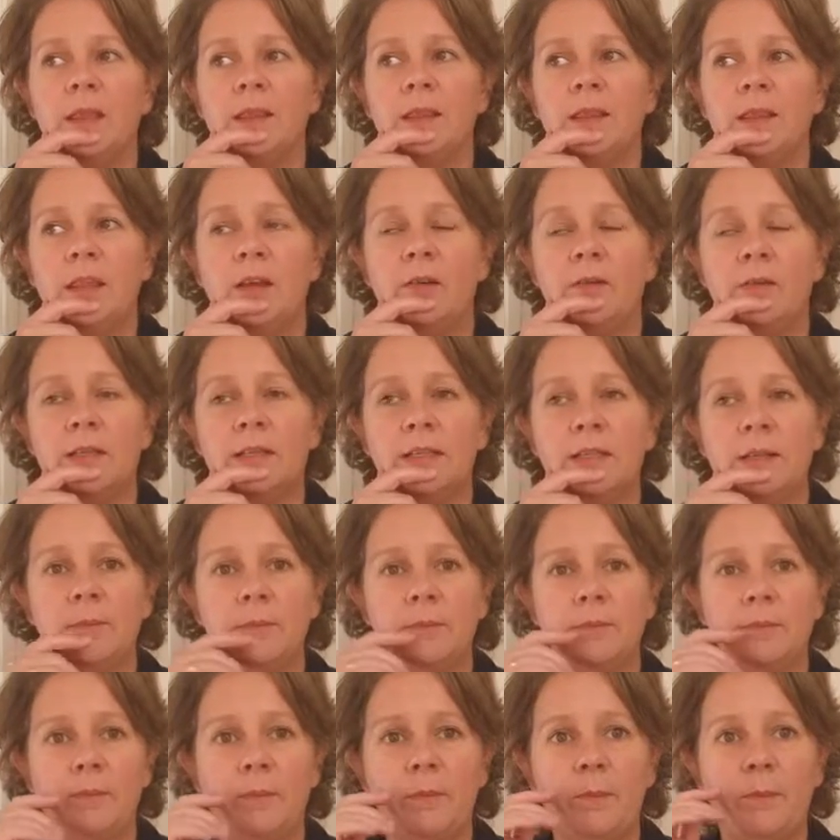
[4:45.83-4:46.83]
There are
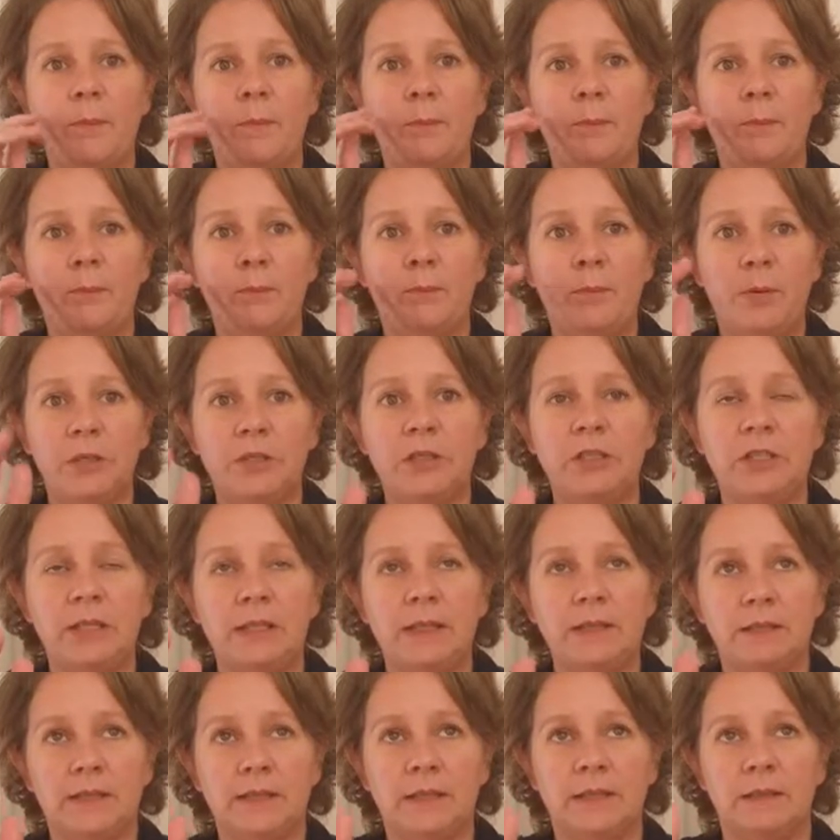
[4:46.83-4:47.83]
some
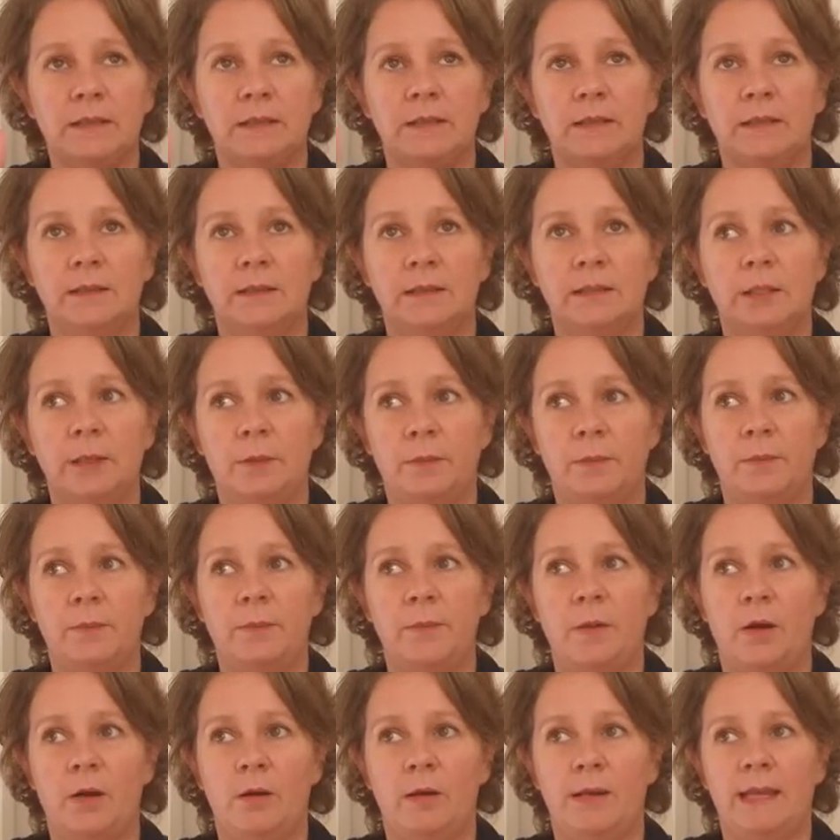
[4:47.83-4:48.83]
budget
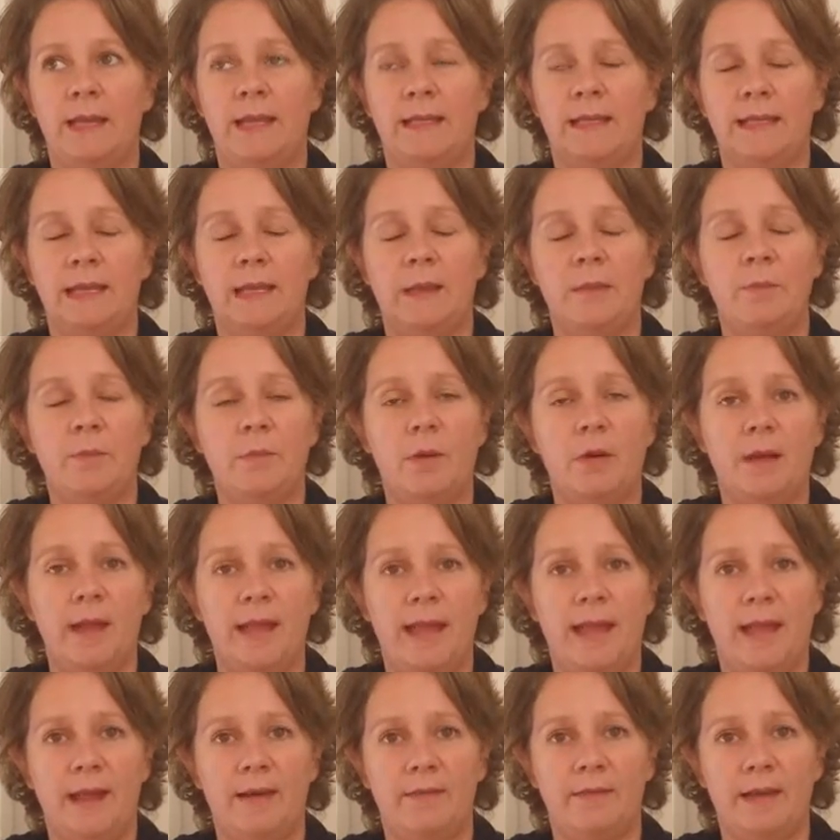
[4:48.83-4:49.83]
supermarkets in my
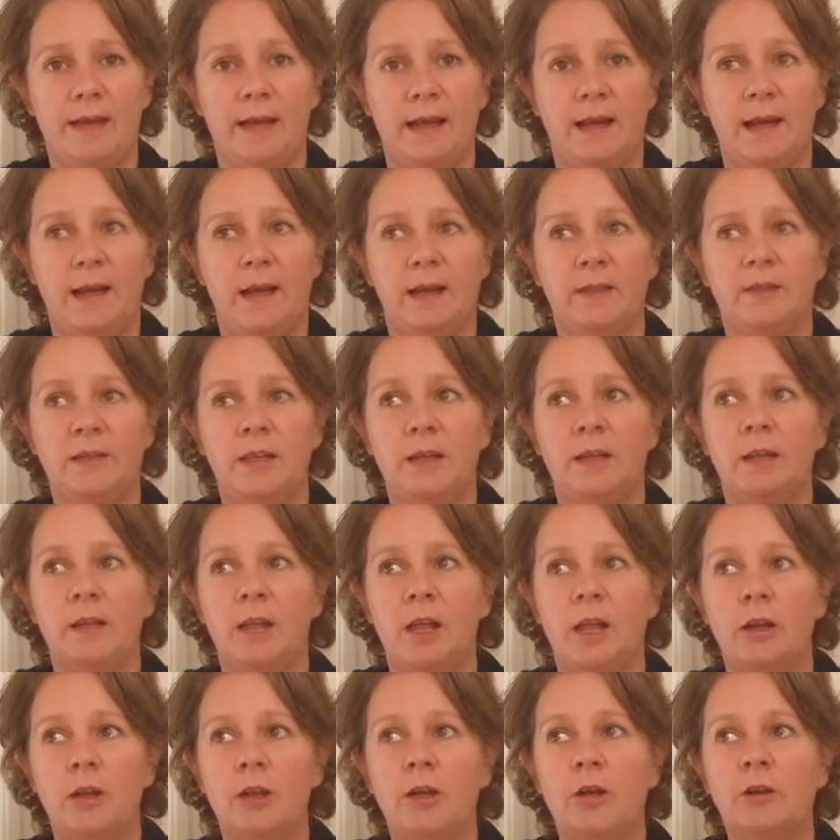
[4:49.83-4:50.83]
area that
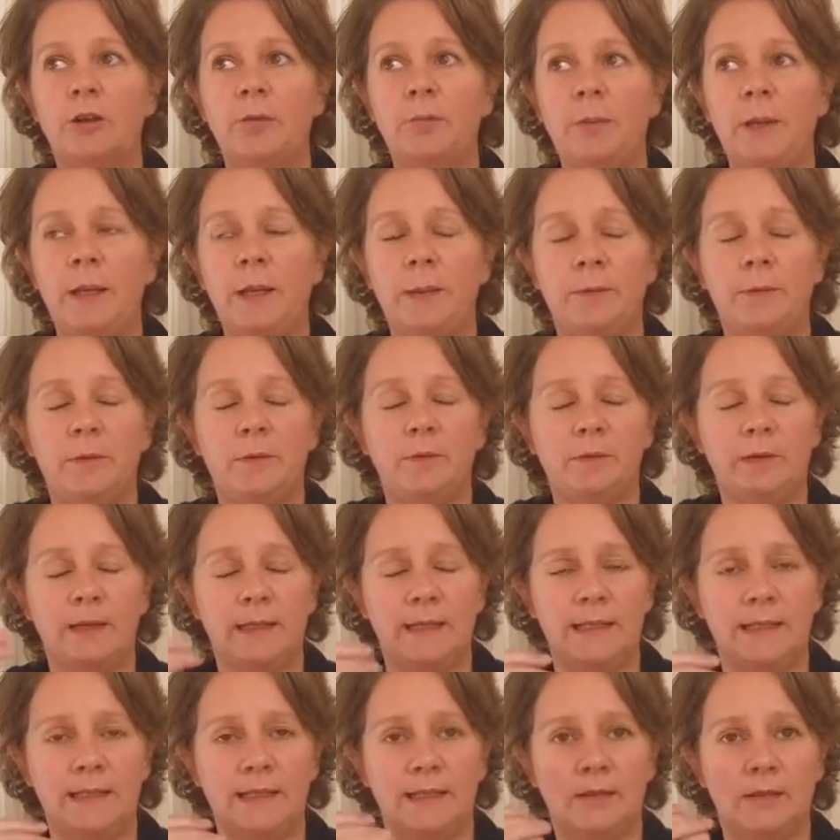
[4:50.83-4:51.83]
a lot of people
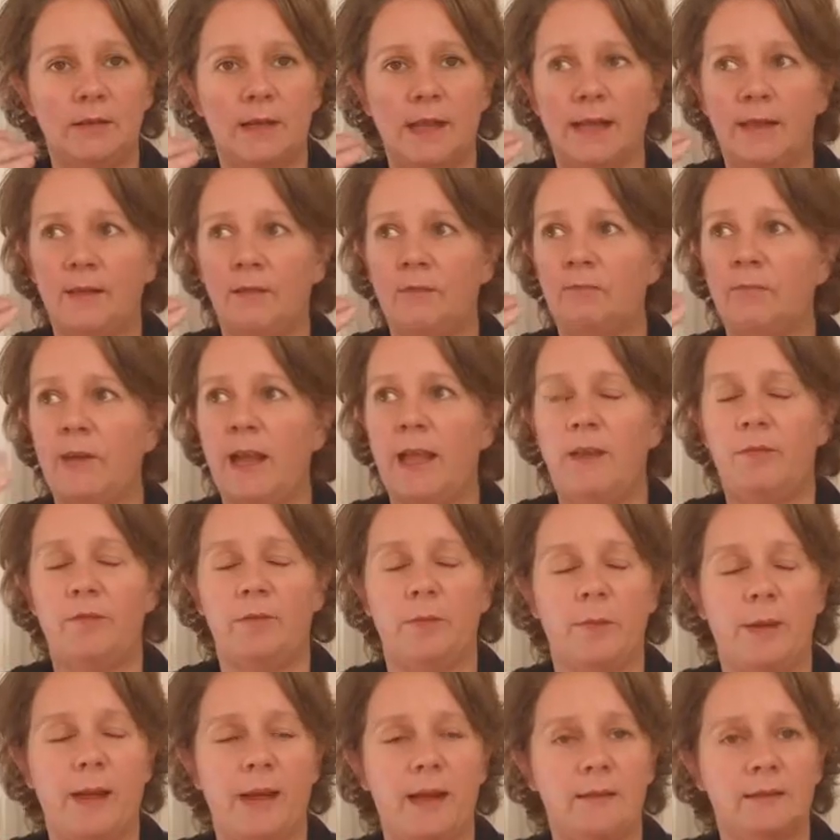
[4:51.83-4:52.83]
really sort of like rave
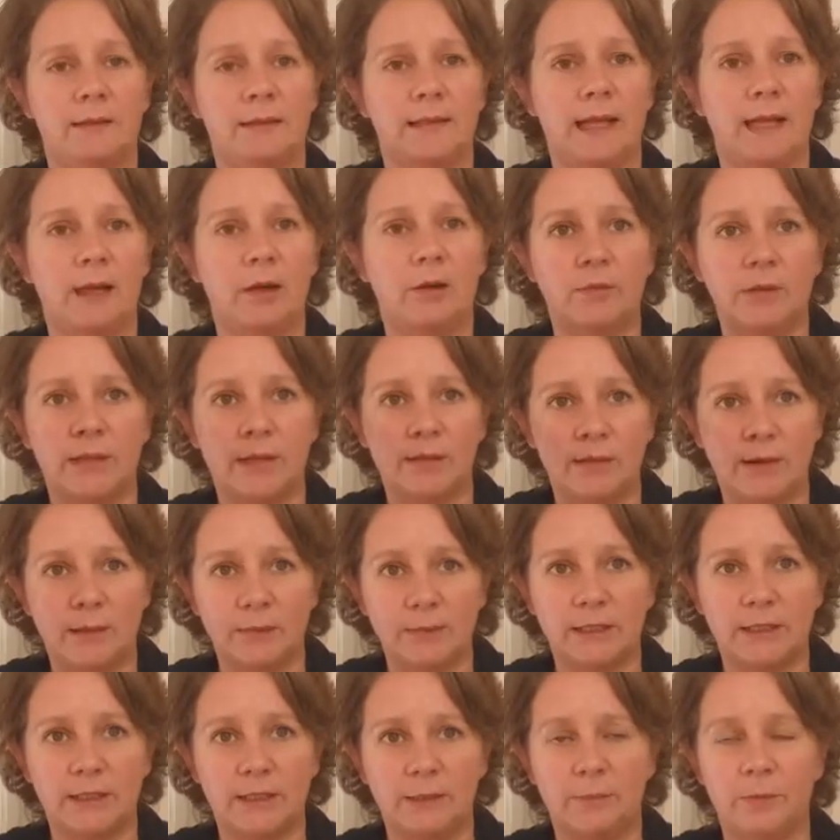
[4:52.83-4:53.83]
about and say, oh, they're
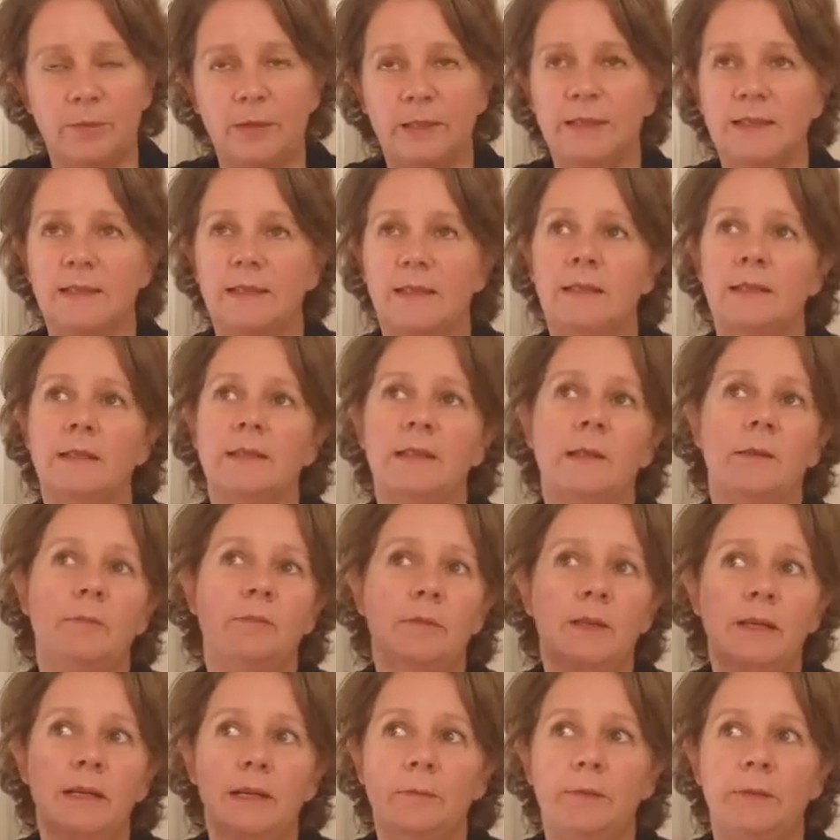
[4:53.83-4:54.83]
absolutely brilliant, they, they
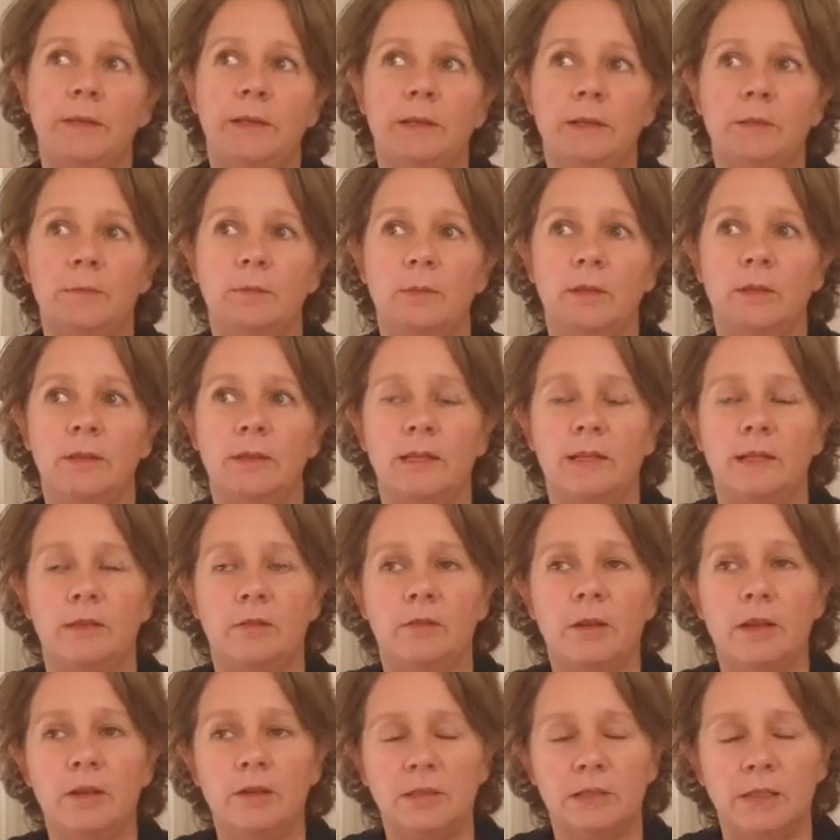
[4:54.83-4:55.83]
really bring your monthly
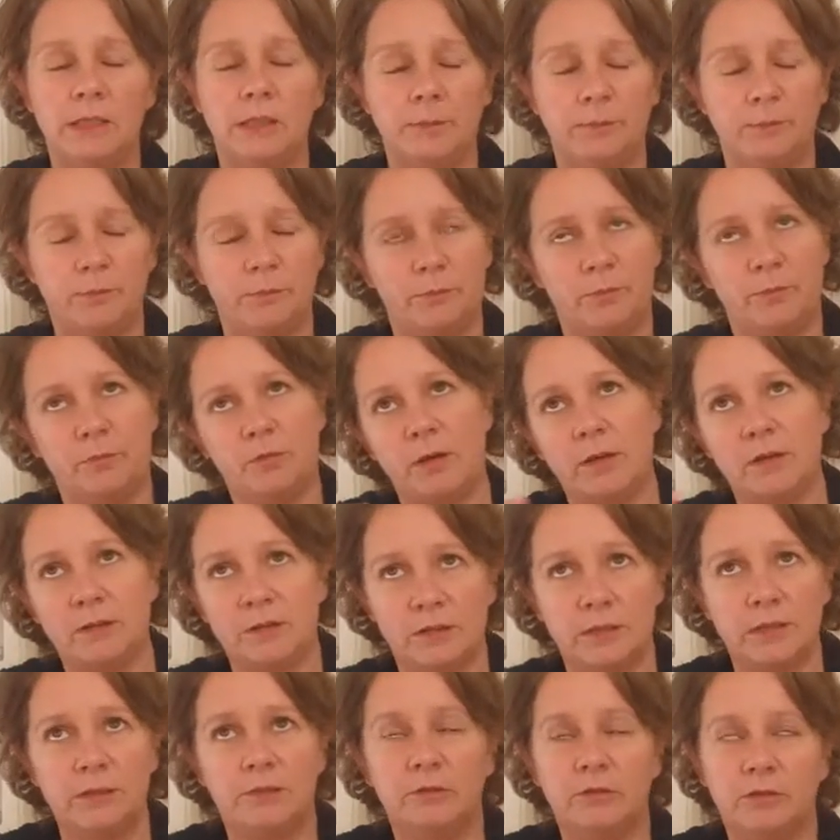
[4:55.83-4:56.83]
grocery
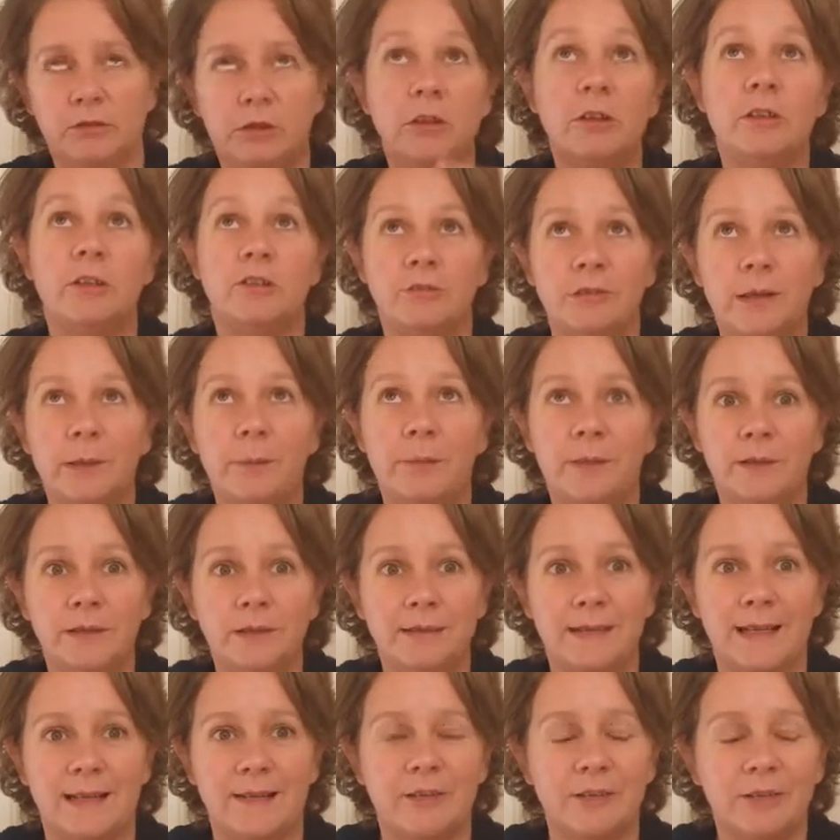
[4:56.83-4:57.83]
grocery grocery
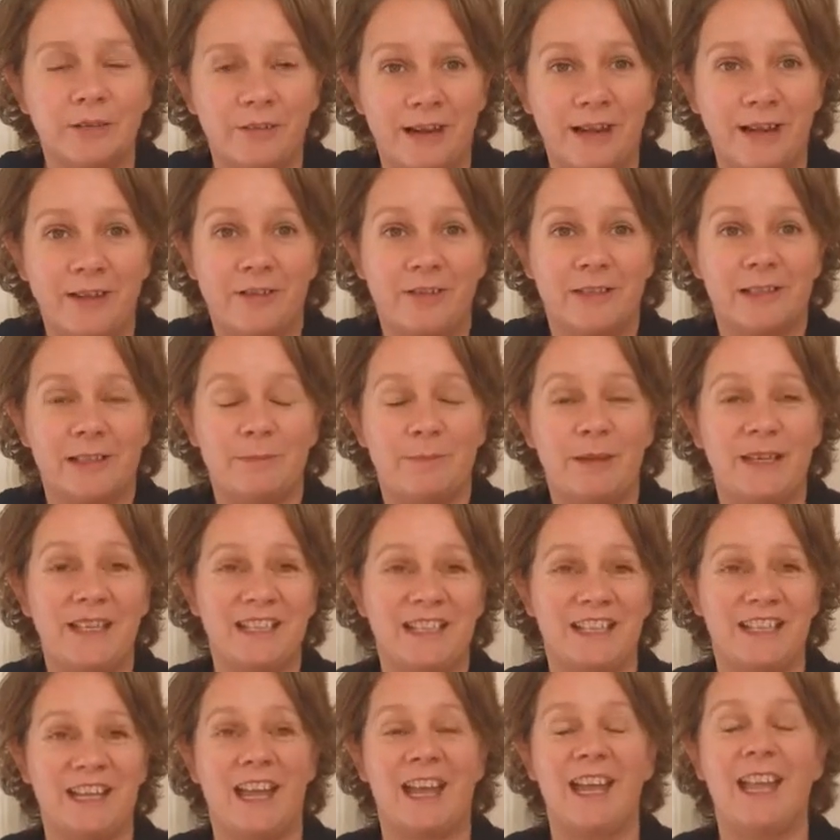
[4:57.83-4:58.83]
bill down. Sorry, I can't
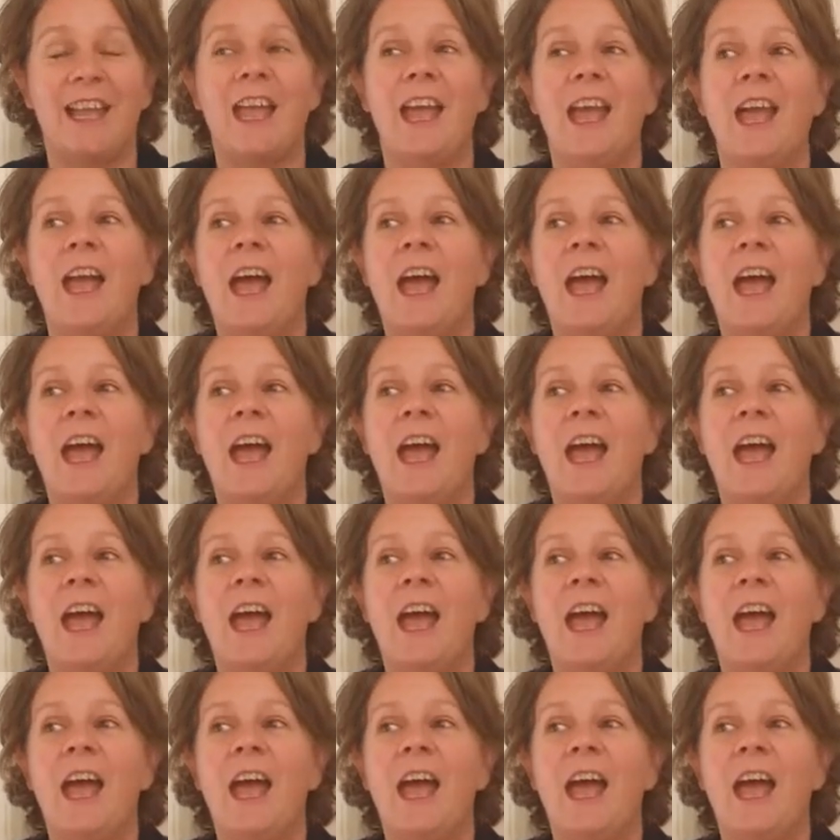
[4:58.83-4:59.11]
speak today.